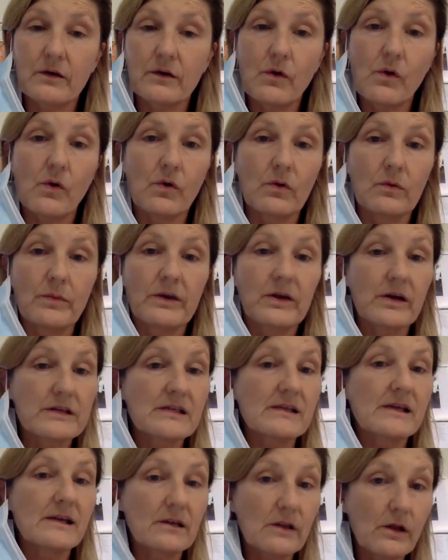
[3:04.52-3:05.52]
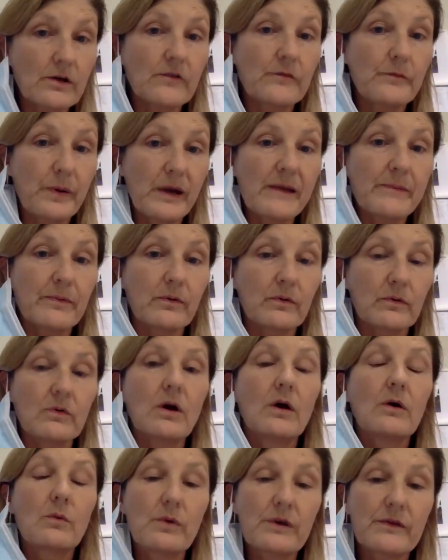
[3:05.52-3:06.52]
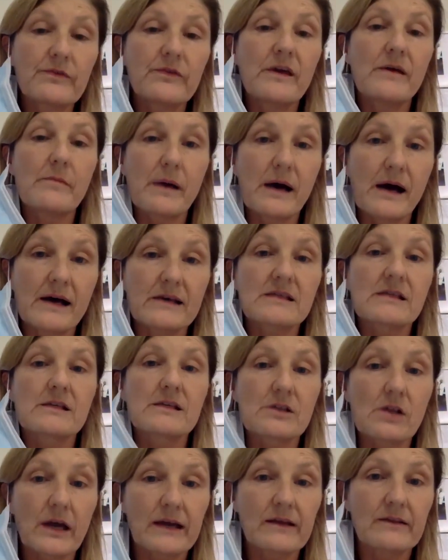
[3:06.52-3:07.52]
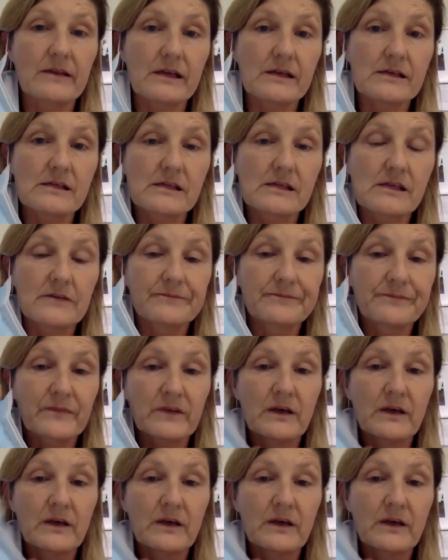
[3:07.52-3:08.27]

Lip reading: at all, but I see a lot of people with their masks like this.